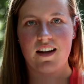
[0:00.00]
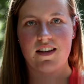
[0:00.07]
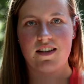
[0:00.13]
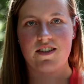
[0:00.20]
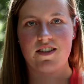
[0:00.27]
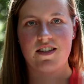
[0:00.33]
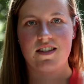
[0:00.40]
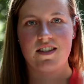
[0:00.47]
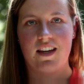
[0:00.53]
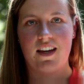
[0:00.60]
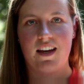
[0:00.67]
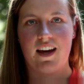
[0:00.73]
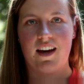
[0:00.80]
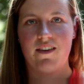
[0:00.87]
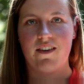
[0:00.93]
and just
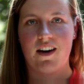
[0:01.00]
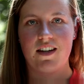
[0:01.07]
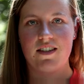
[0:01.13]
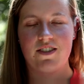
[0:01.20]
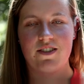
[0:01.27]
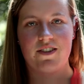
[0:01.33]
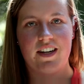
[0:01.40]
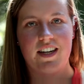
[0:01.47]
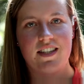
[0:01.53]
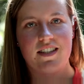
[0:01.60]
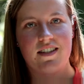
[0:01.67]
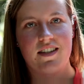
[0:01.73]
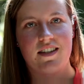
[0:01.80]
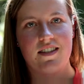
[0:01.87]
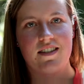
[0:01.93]
seeing how God's
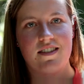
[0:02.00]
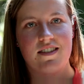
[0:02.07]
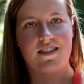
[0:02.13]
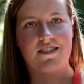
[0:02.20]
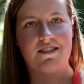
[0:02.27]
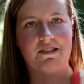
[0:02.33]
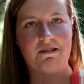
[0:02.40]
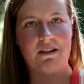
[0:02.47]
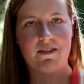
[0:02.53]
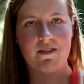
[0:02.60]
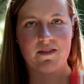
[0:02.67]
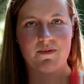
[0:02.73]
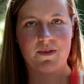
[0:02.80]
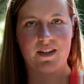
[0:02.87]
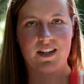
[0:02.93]
grace is new
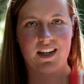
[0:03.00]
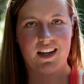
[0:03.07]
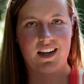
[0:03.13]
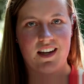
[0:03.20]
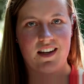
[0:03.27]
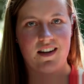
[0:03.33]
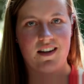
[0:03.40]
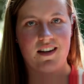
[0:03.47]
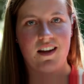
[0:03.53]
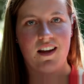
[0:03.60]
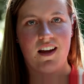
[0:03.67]
every morning, and